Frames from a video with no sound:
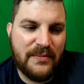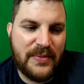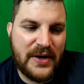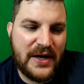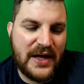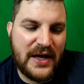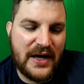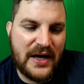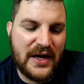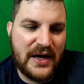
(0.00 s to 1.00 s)
But
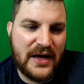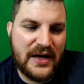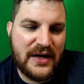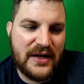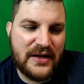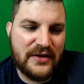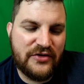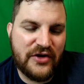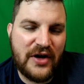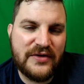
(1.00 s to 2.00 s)

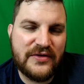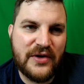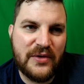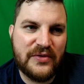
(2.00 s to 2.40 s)
Jon Snow